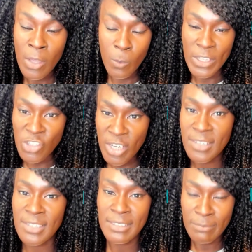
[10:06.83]
We're
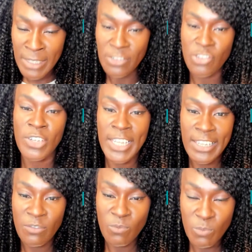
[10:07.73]
just
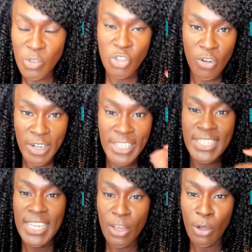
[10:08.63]
literally trying to
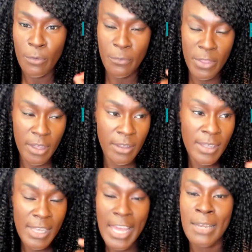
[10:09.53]
tick off the
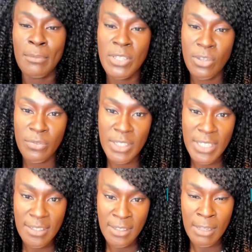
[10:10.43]
elements of the
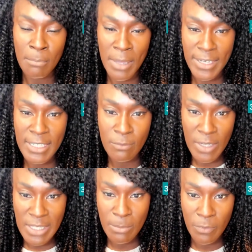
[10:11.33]
DES and the Impact and
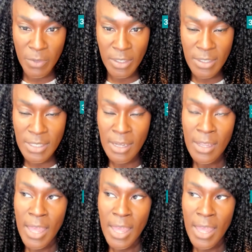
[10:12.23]
Investment Fund.